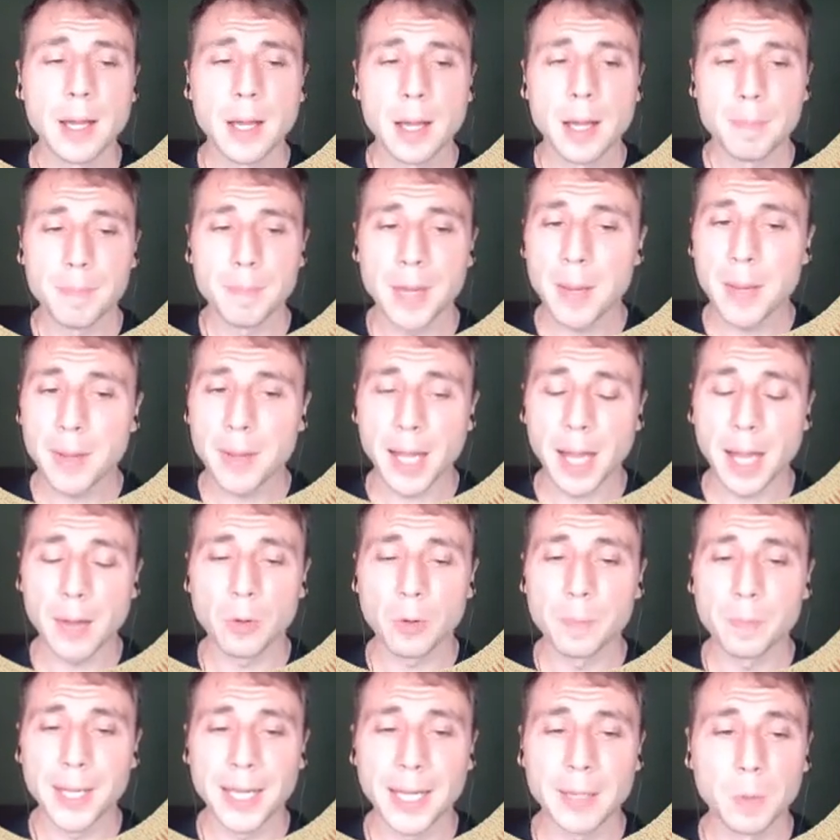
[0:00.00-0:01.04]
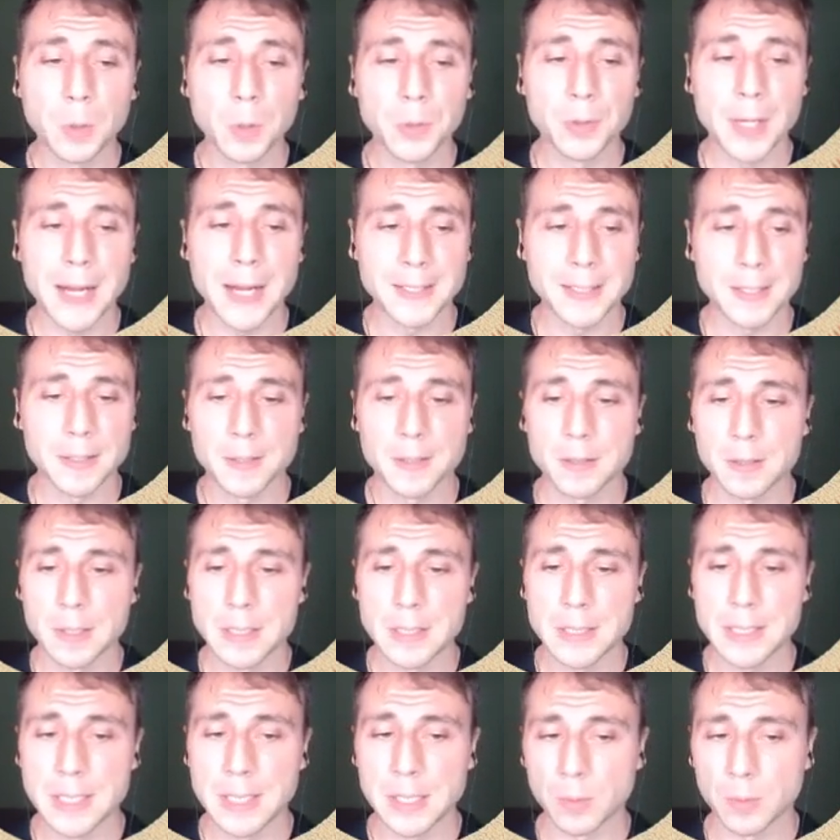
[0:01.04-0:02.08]
maybe I will be able to access
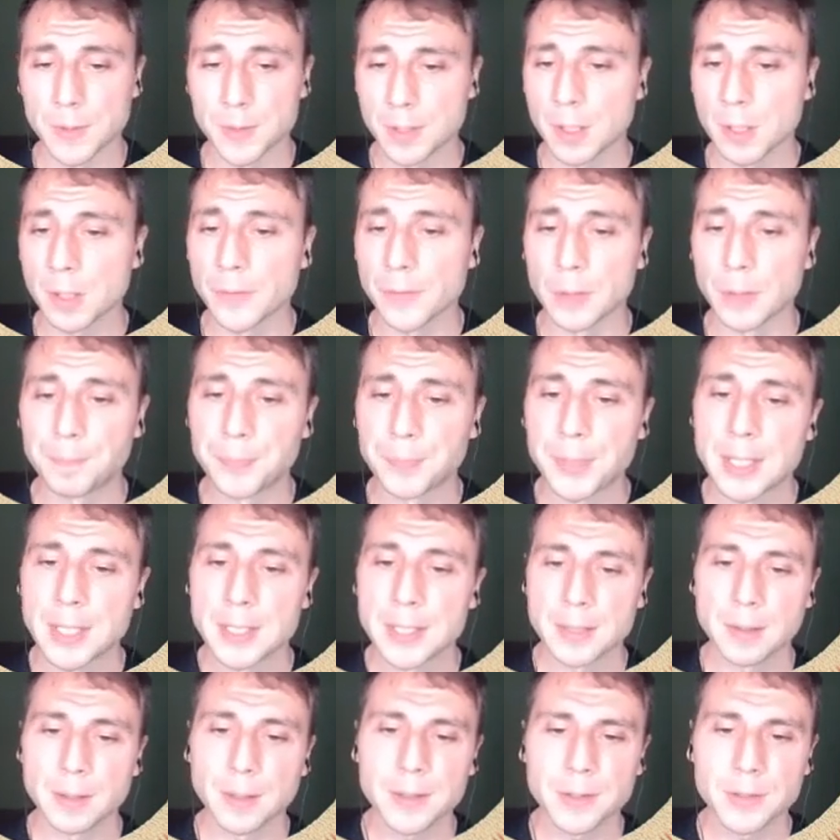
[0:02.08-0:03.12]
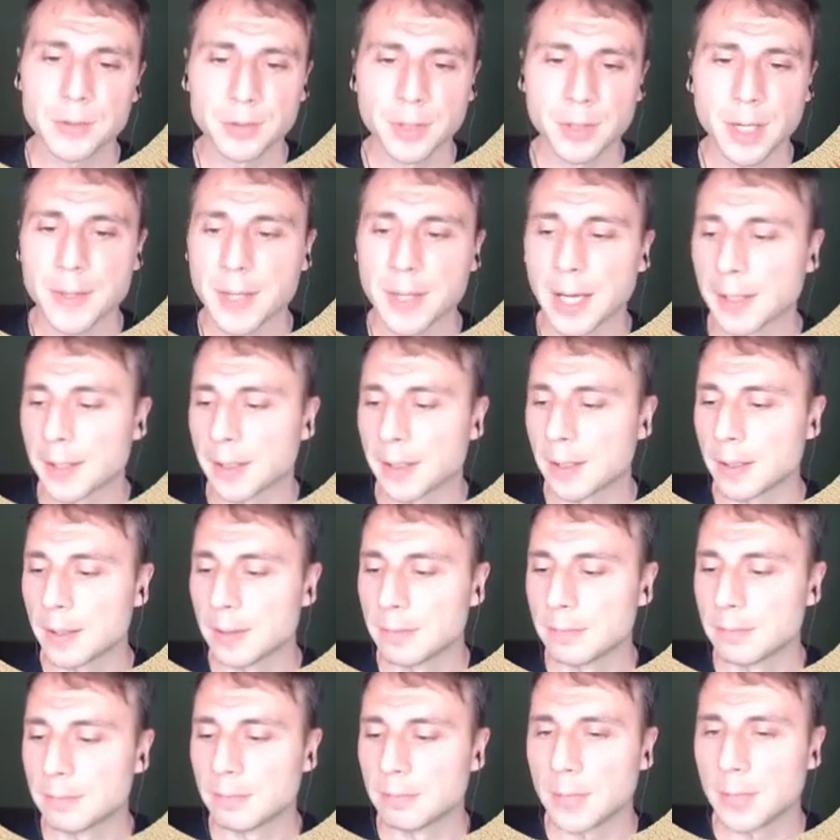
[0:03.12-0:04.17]
SQL Server. So let's try that.
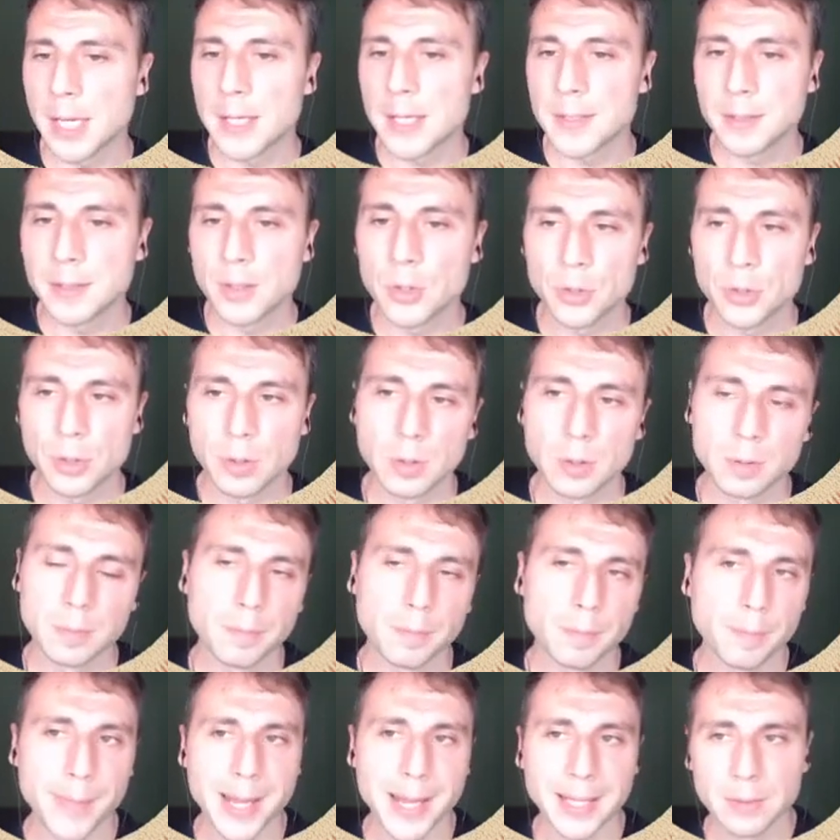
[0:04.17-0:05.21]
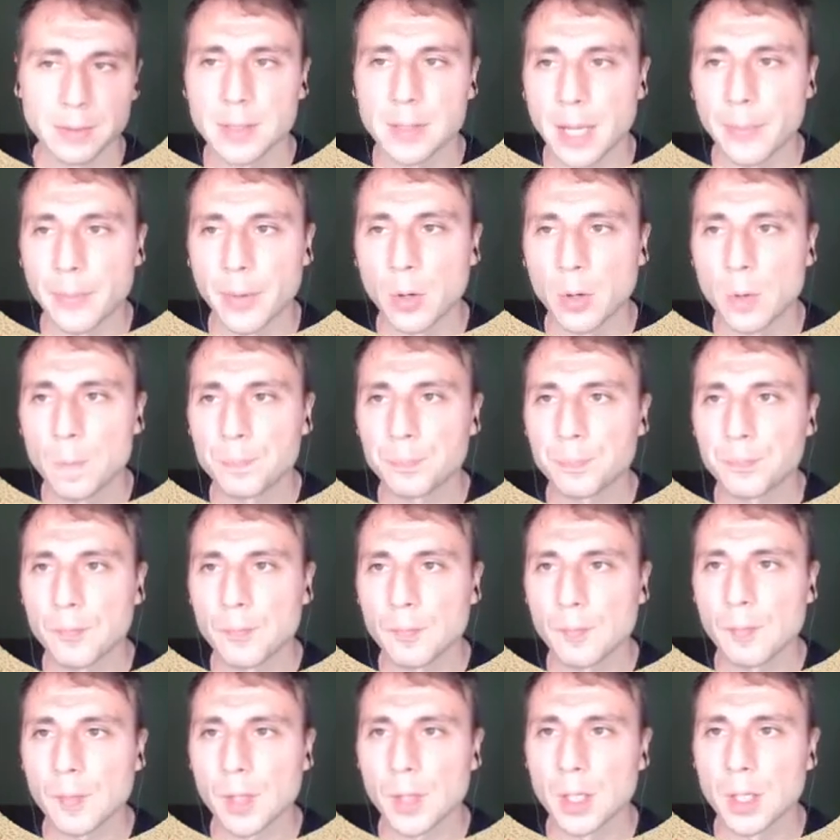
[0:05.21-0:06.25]
As usual, back to demo.
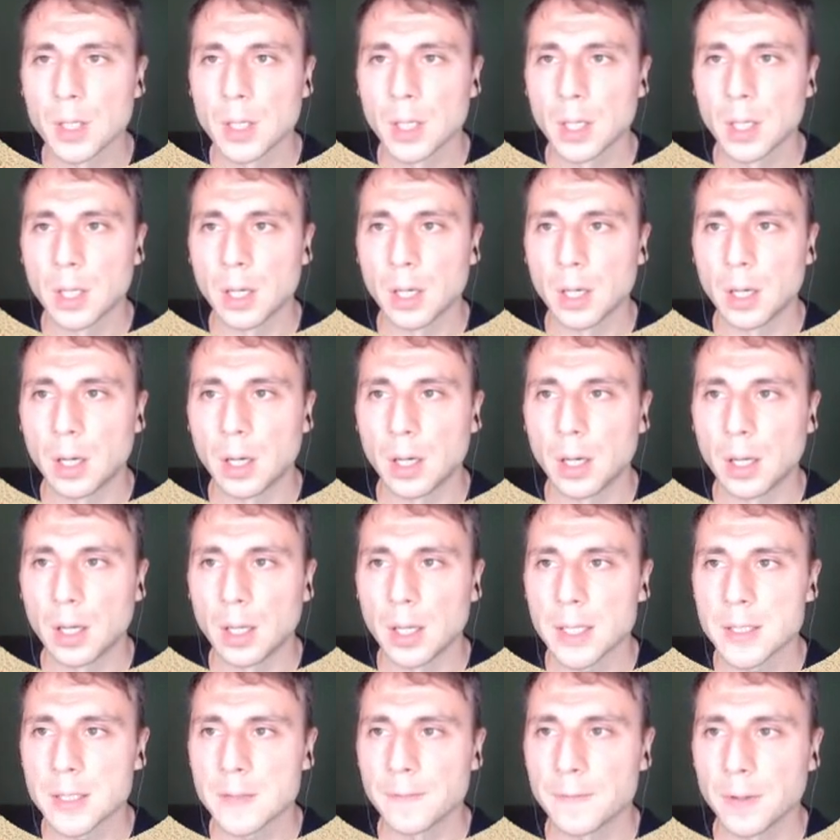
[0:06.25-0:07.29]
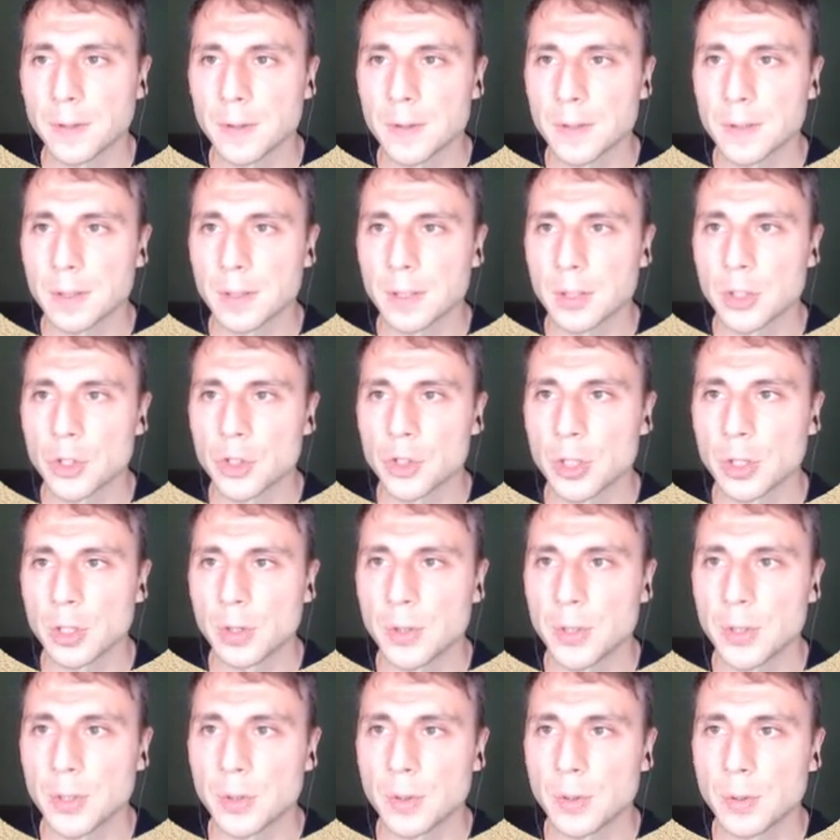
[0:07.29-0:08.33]
Let's first show
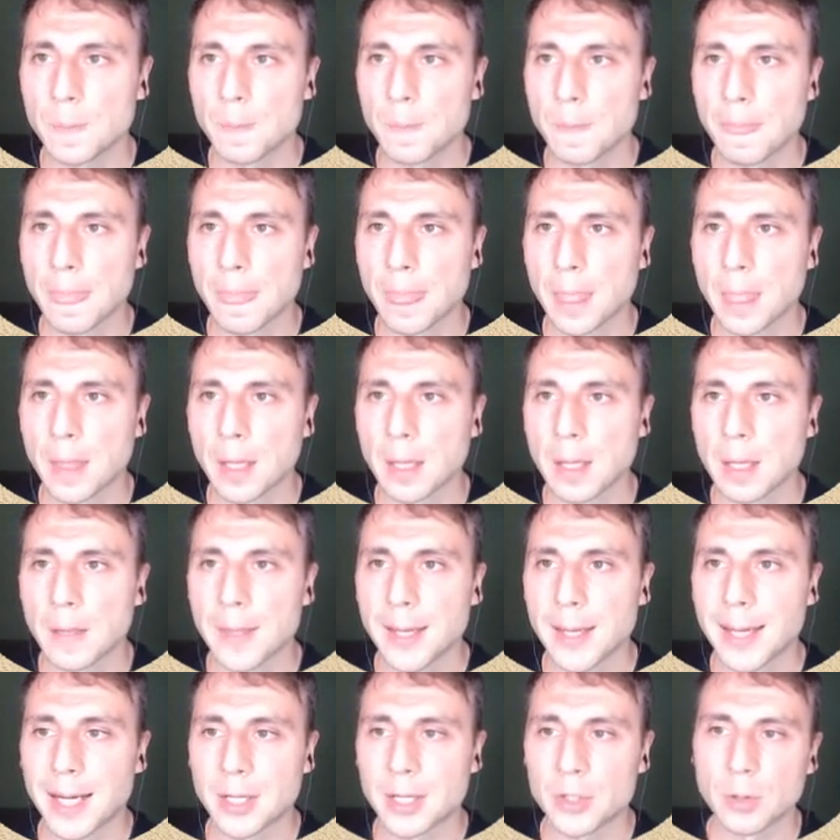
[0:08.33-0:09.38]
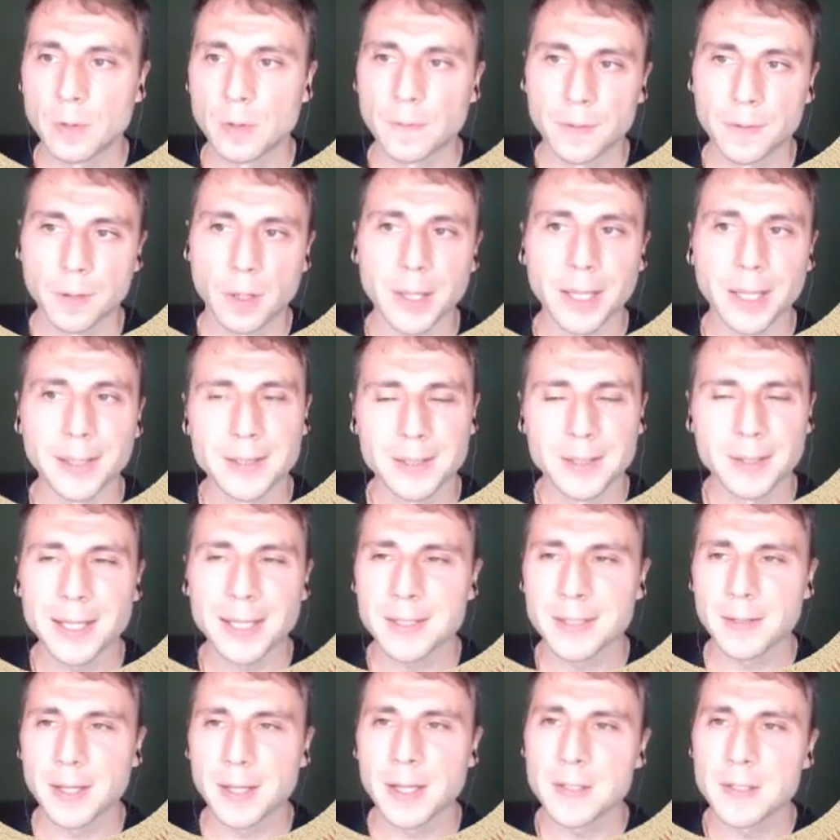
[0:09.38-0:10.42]
you the actual front end. So
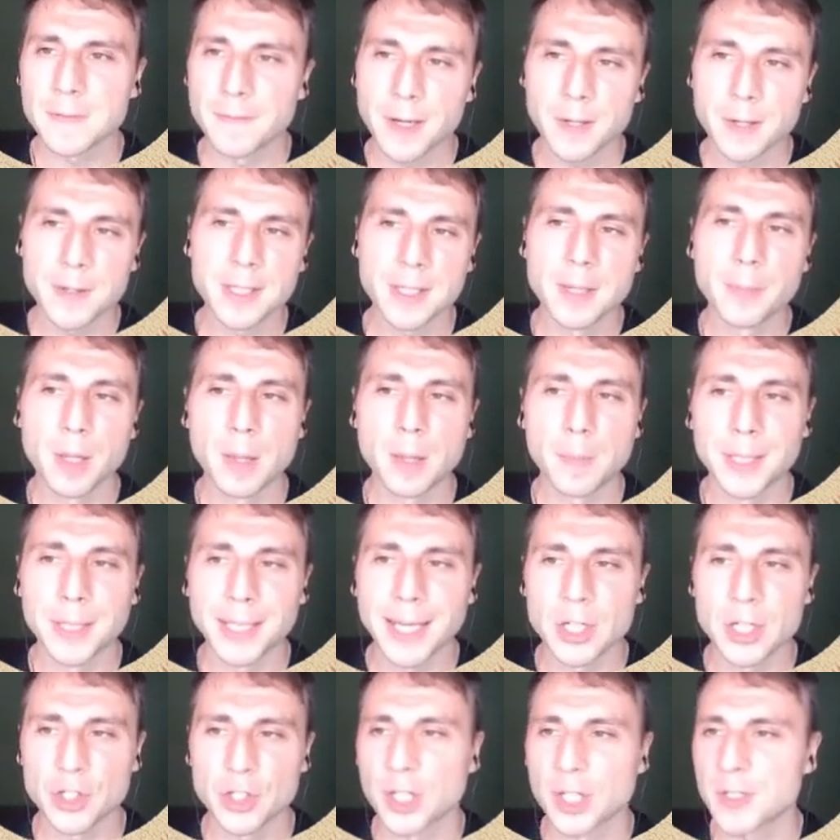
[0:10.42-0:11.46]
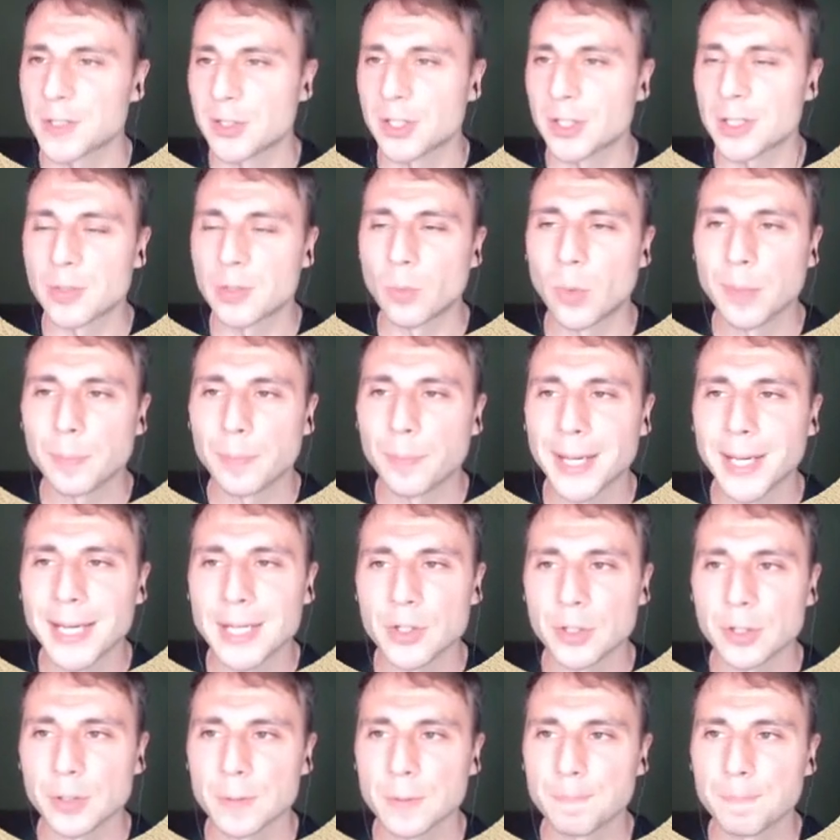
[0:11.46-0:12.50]
it's very simple application, just a one
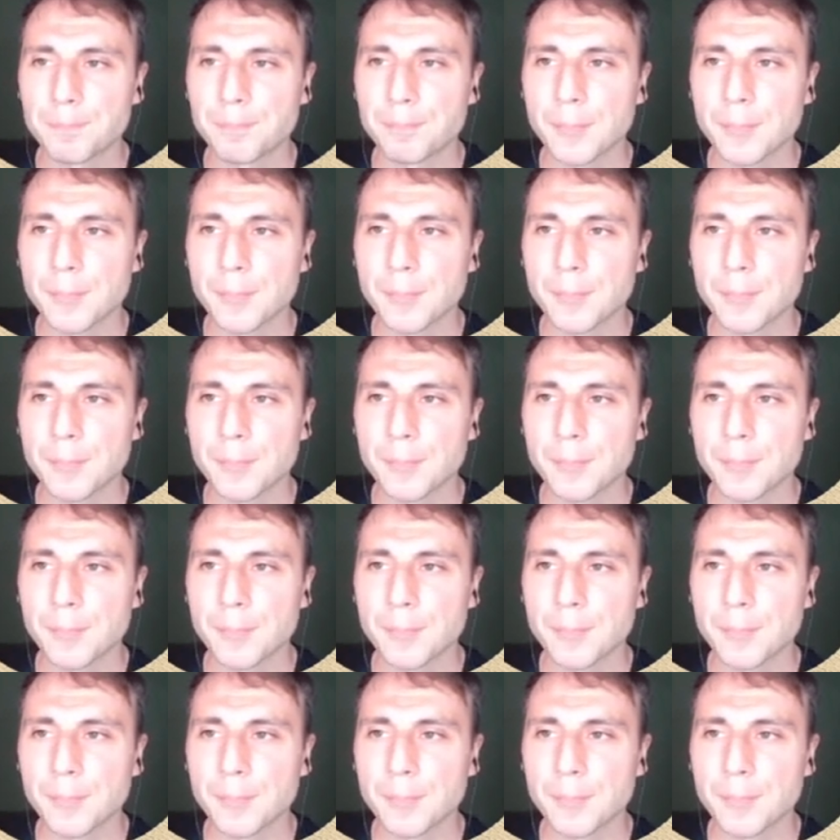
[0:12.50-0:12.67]
pager.